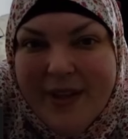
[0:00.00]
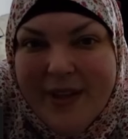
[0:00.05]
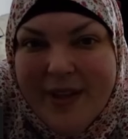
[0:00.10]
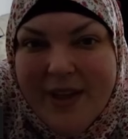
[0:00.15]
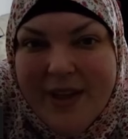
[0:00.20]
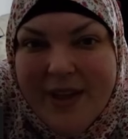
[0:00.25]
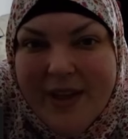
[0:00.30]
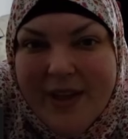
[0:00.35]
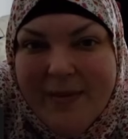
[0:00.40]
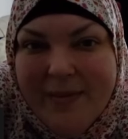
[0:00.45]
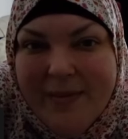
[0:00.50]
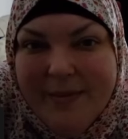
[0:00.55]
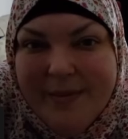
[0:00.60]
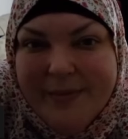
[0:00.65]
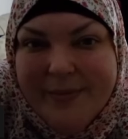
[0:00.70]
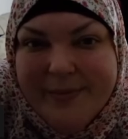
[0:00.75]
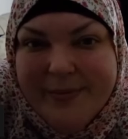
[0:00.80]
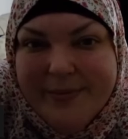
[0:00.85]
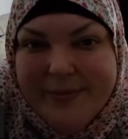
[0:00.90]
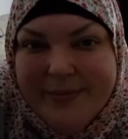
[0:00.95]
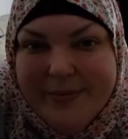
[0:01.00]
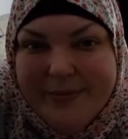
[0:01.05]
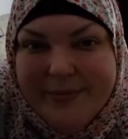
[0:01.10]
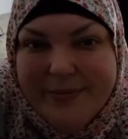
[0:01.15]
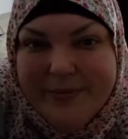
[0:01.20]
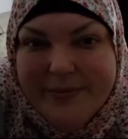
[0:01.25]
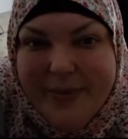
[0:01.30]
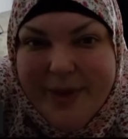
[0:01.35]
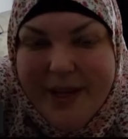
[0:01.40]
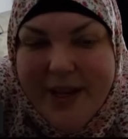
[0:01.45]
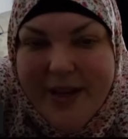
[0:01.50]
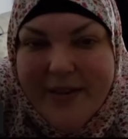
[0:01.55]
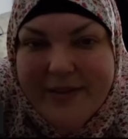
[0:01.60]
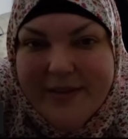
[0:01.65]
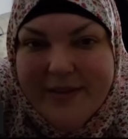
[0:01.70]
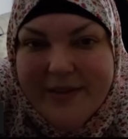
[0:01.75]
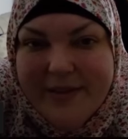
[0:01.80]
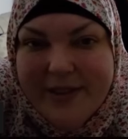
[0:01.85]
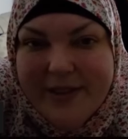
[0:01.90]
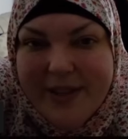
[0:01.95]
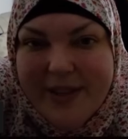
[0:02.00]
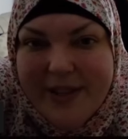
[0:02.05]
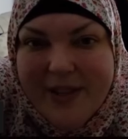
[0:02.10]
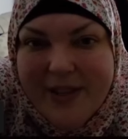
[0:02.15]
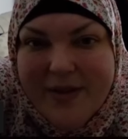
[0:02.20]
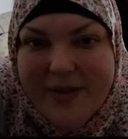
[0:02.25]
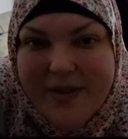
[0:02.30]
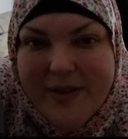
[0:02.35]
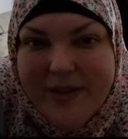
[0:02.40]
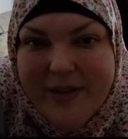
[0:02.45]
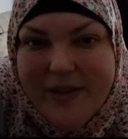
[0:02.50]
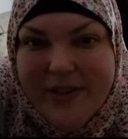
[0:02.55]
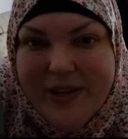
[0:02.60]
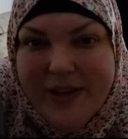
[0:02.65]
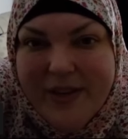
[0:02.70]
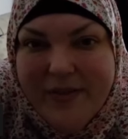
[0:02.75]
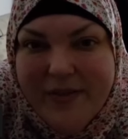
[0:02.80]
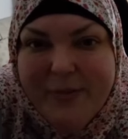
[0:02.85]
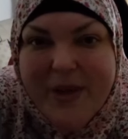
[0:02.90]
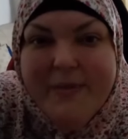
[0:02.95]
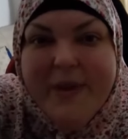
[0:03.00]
But yeah, doing laundry is hard for me,